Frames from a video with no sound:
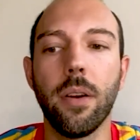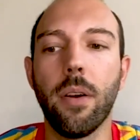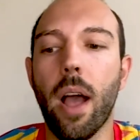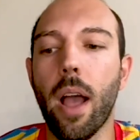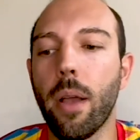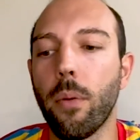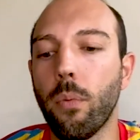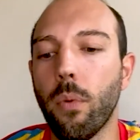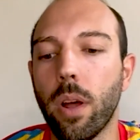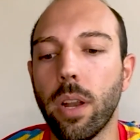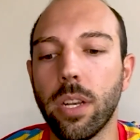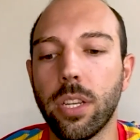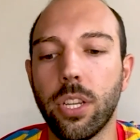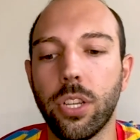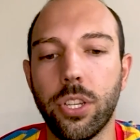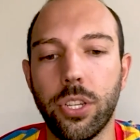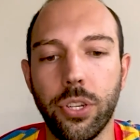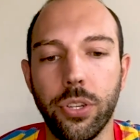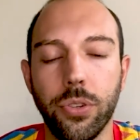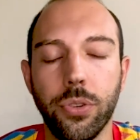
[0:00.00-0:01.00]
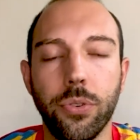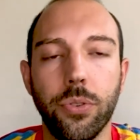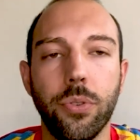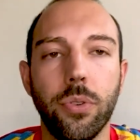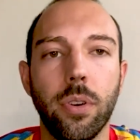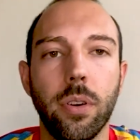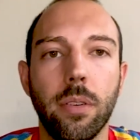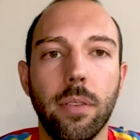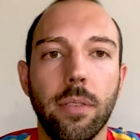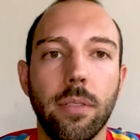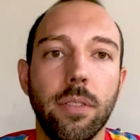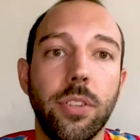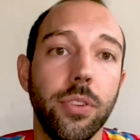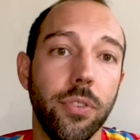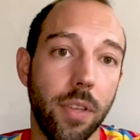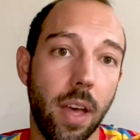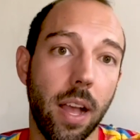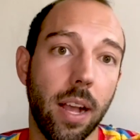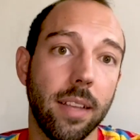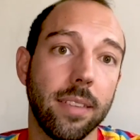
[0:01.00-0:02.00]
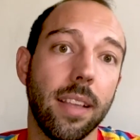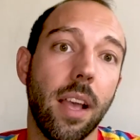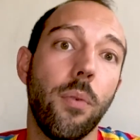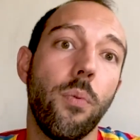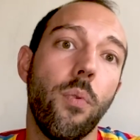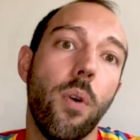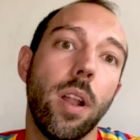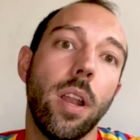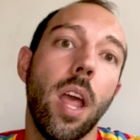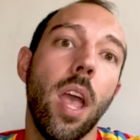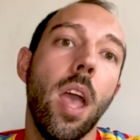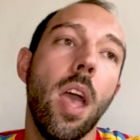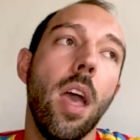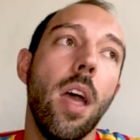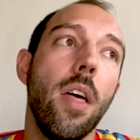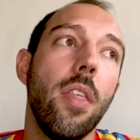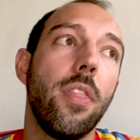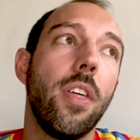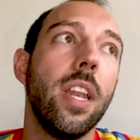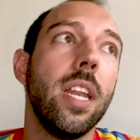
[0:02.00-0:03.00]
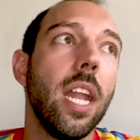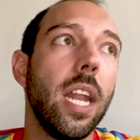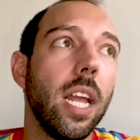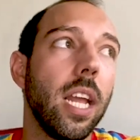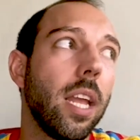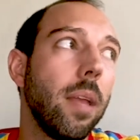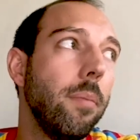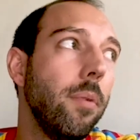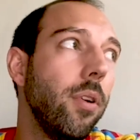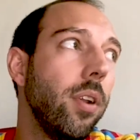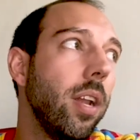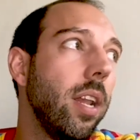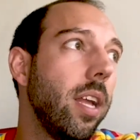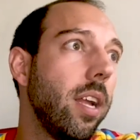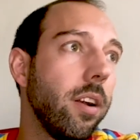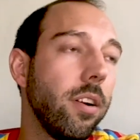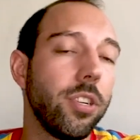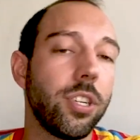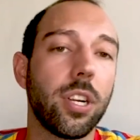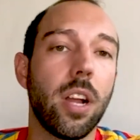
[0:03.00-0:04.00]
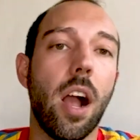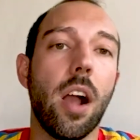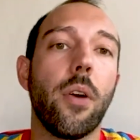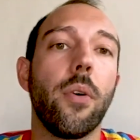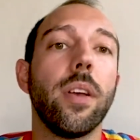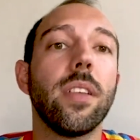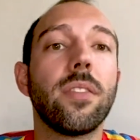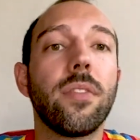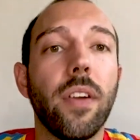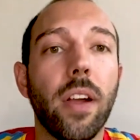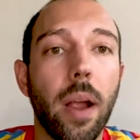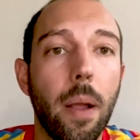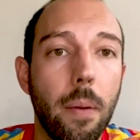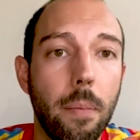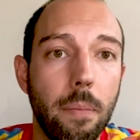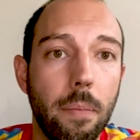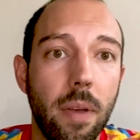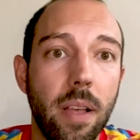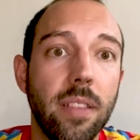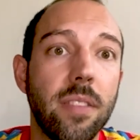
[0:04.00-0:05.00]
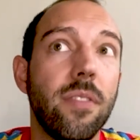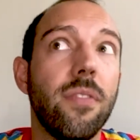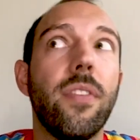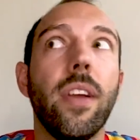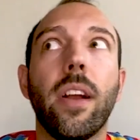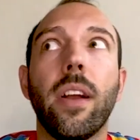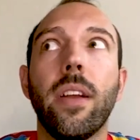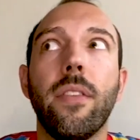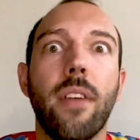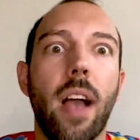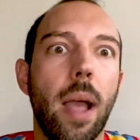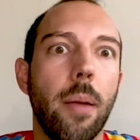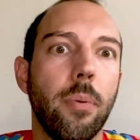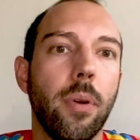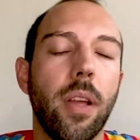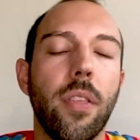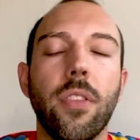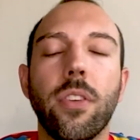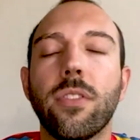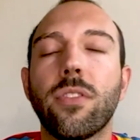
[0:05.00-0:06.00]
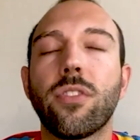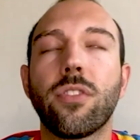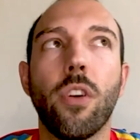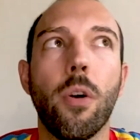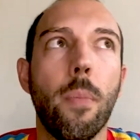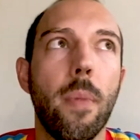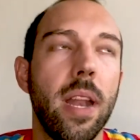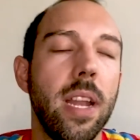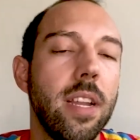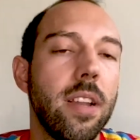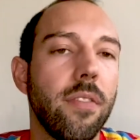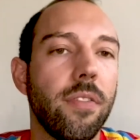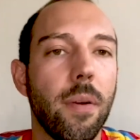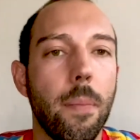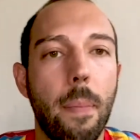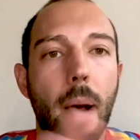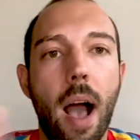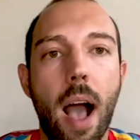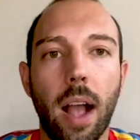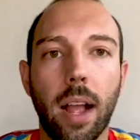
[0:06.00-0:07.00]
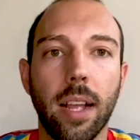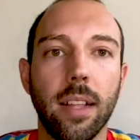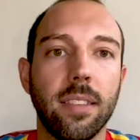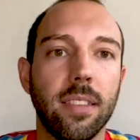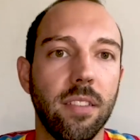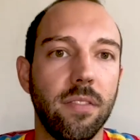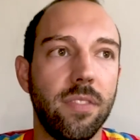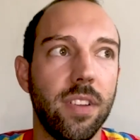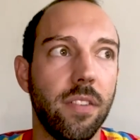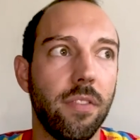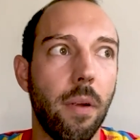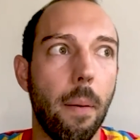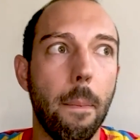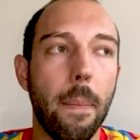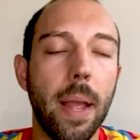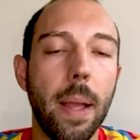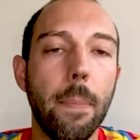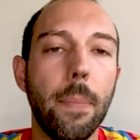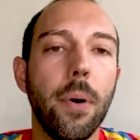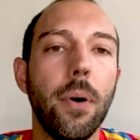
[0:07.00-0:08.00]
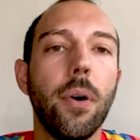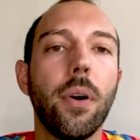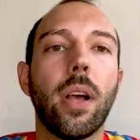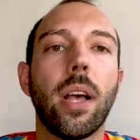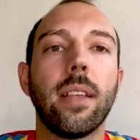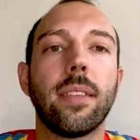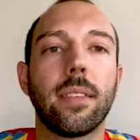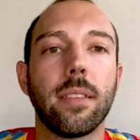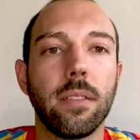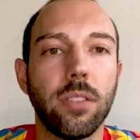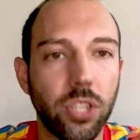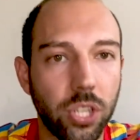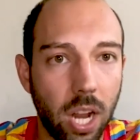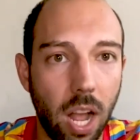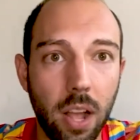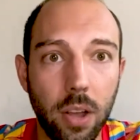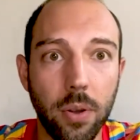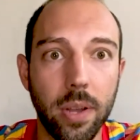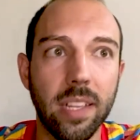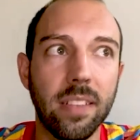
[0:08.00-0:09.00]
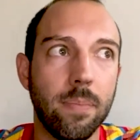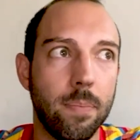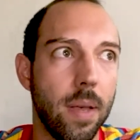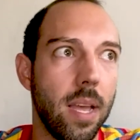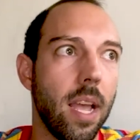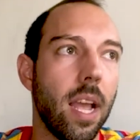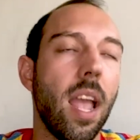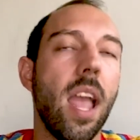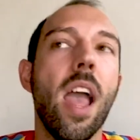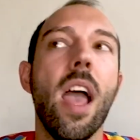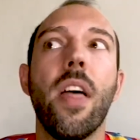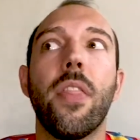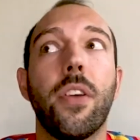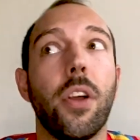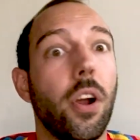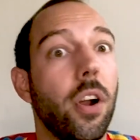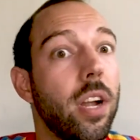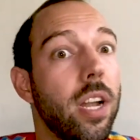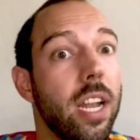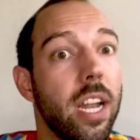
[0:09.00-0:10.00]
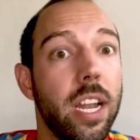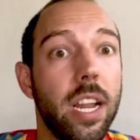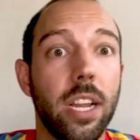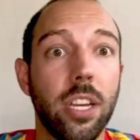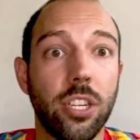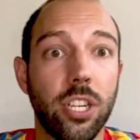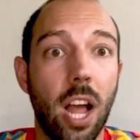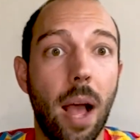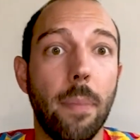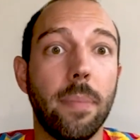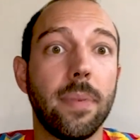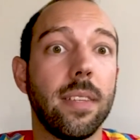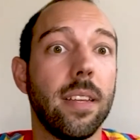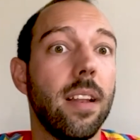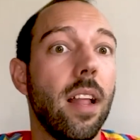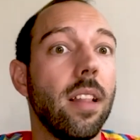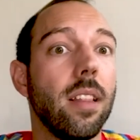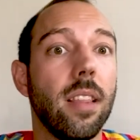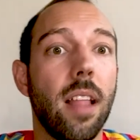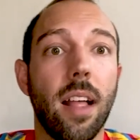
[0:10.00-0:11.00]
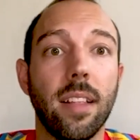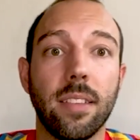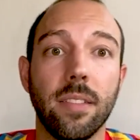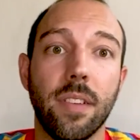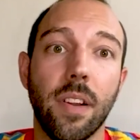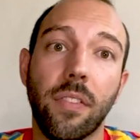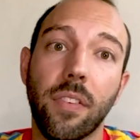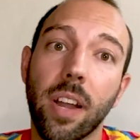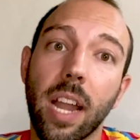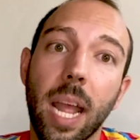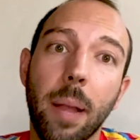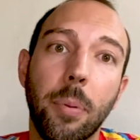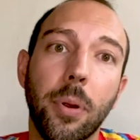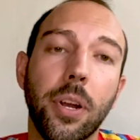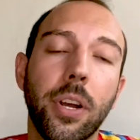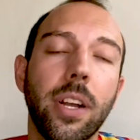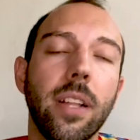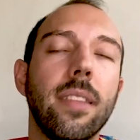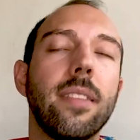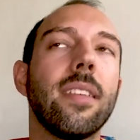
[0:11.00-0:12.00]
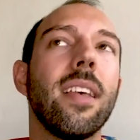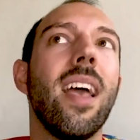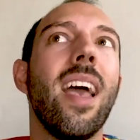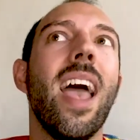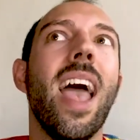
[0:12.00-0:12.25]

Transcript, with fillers: I want to do that because I want, the knitting community here in Chicago is very, is very vibrant. There's so many different pockets of different people because Chicago is big. There are knitting shops in lots of different neighborhoods.